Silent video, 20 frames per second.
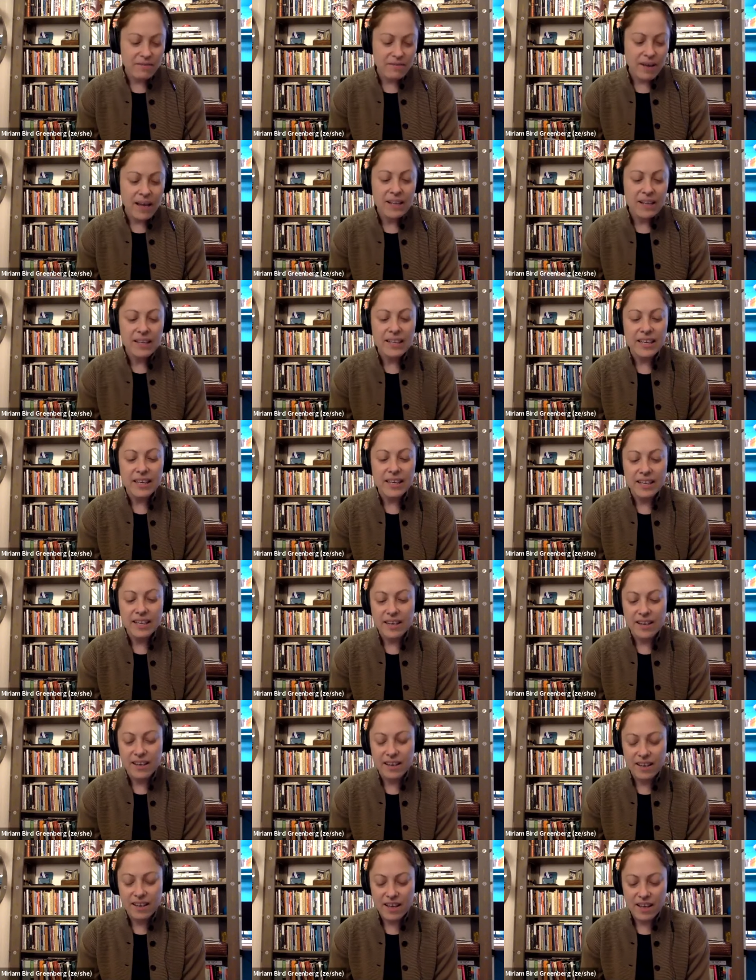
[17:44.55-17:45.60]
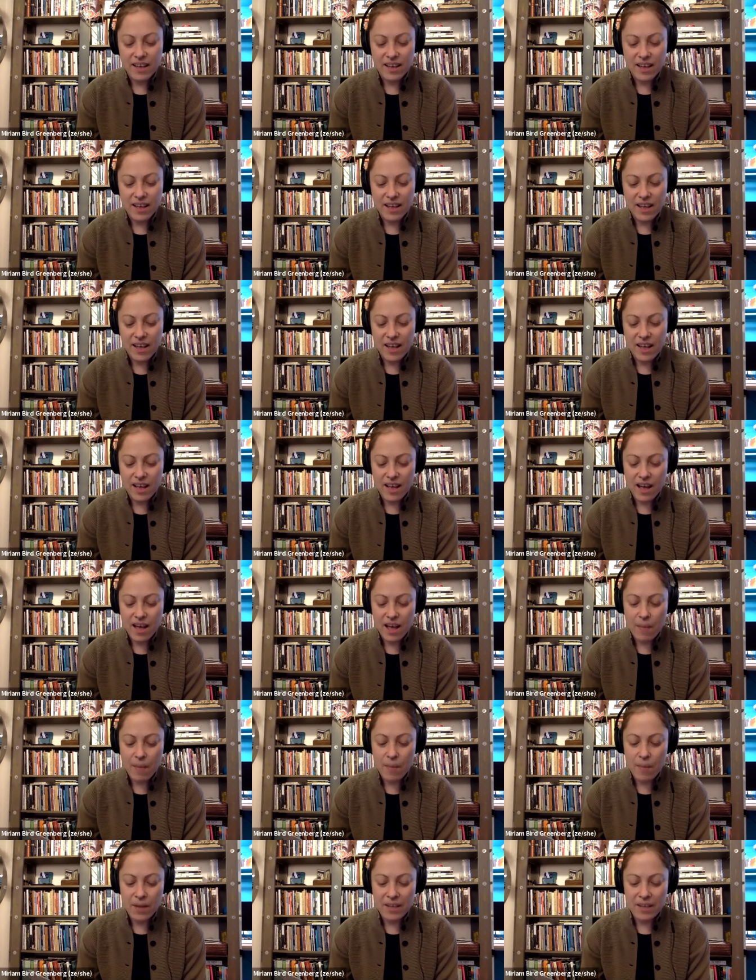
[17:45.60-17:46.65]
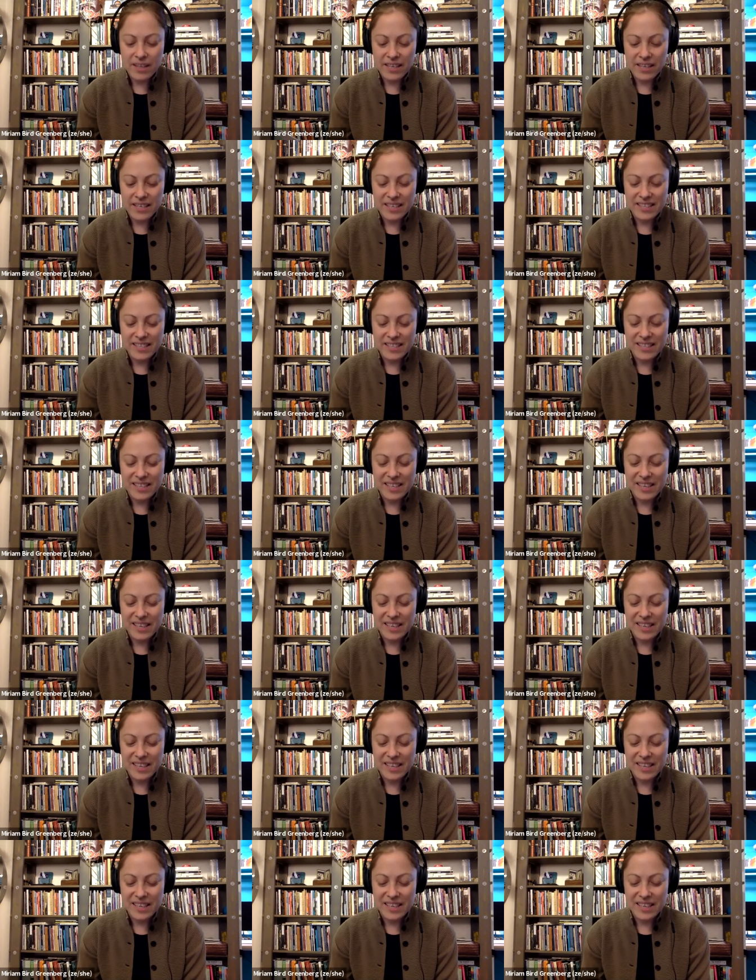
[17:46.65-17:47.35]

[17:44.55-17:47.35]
finally, among these